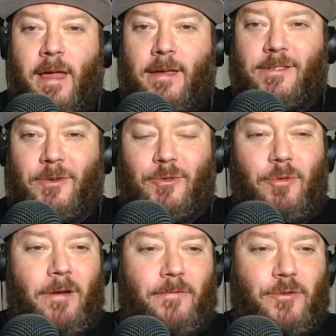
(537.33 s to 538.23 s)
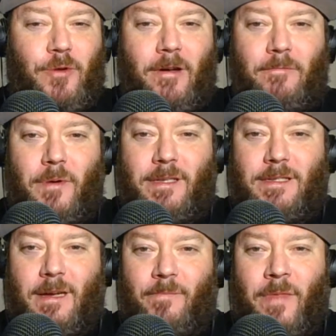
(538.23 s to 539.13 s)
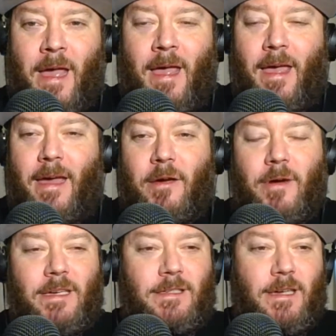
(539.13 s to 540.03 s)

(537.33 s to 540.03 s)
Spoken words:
So 12 for 12. But anyways,